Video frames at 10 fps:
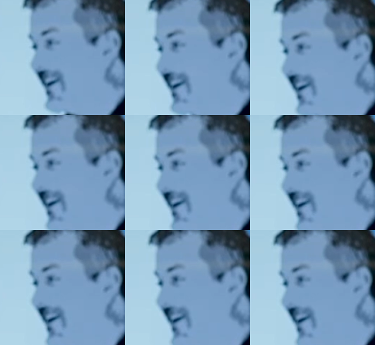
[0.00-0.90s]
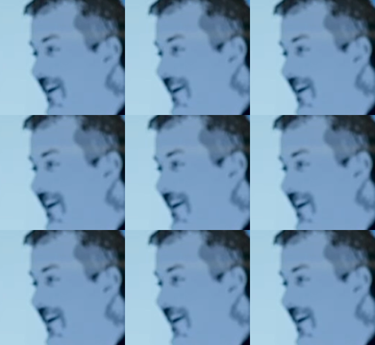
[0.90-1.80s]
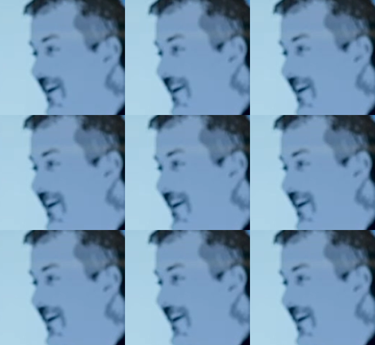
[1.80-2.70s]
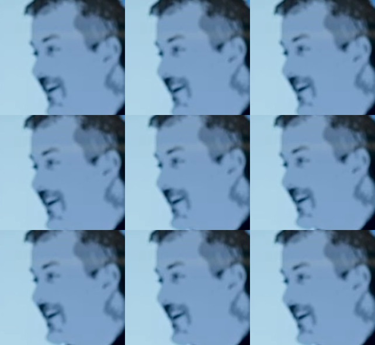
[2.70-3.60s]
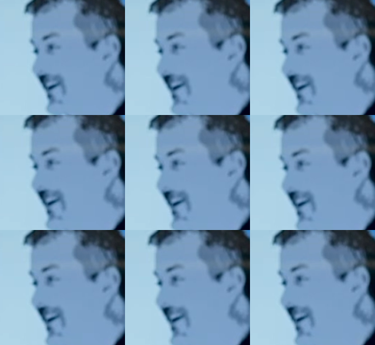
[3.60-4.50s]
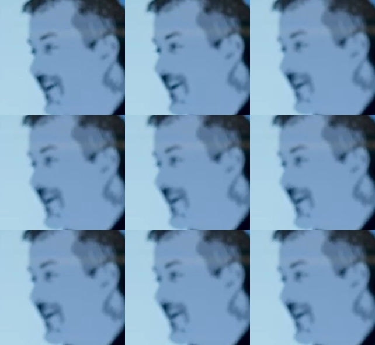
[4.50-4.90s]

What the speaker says: [no speech]